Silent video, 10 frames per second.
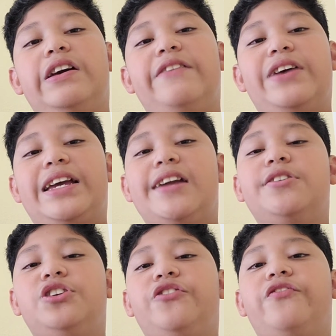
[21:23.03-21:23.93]
If I get a
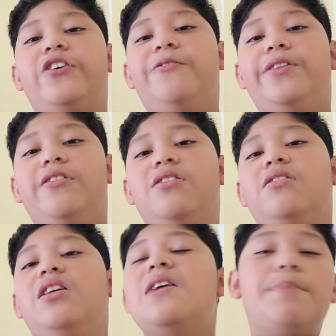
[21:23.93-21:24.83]
new phone though.
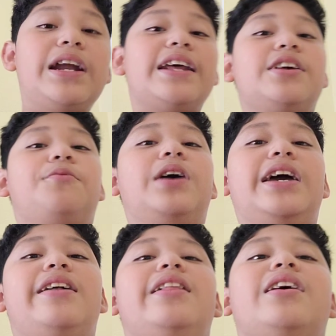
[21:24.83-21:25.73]
But
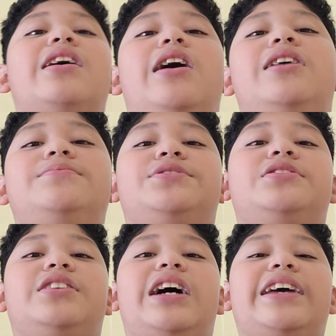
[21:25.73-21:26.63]
anyway,
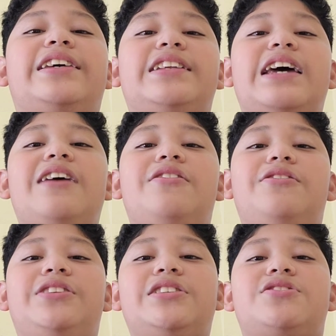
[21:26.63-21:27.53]
yeah, I could
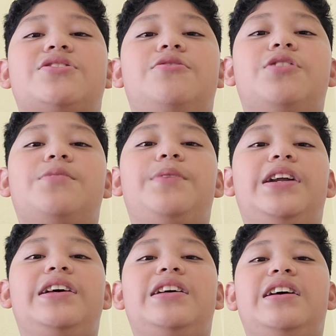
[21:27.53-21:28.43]
download Discord,
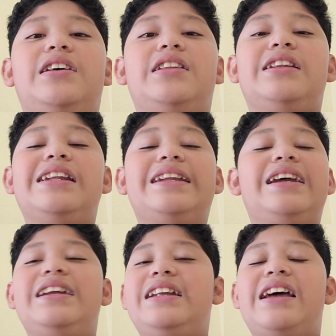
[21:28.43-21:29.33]
but
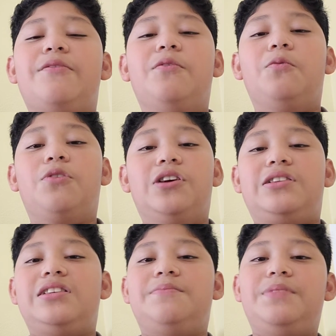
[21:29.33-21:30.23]
never worked.
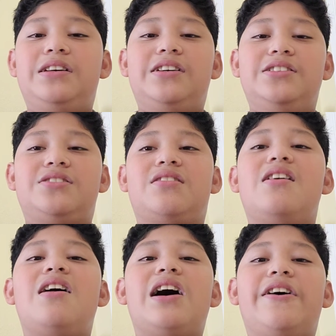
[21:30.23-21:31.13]
Because
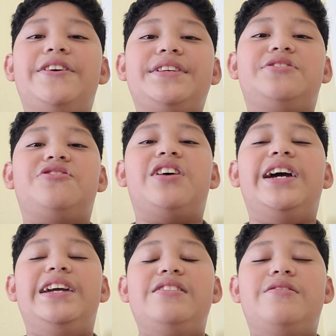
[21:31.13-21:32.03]
we
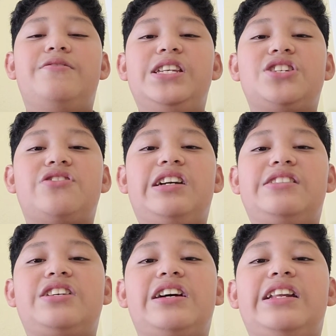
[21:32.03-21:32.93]
tried trying
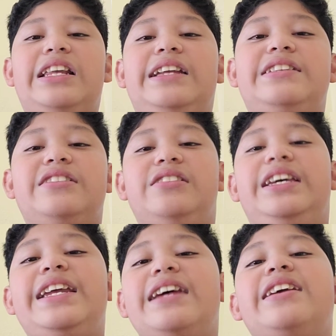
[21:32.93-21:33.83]
to like
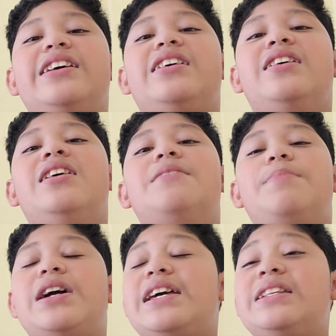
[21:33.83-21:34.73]
delete it,
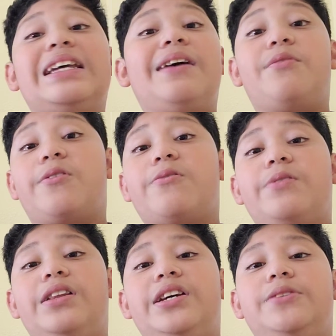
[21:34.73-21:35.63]
but it never
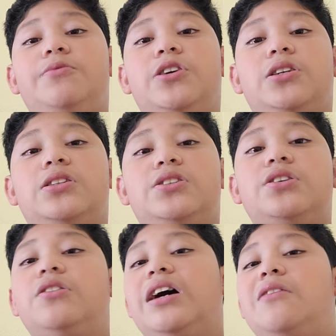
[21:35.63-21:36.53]
really worked.
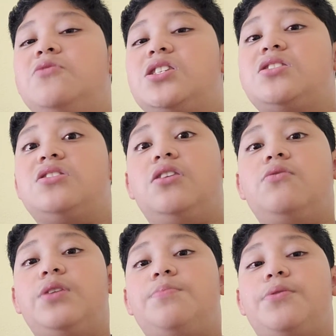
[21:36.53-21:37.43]
So I was stuck
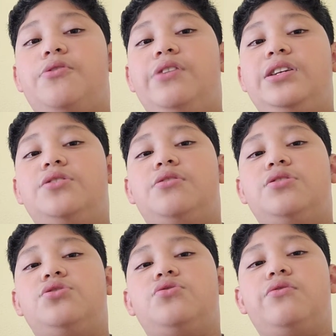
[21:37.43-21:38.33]
with parental
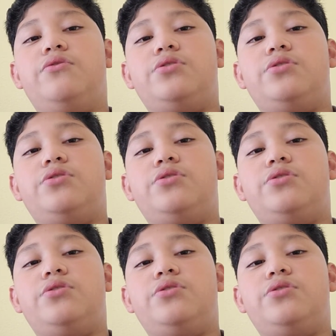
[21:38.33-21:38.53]
controls.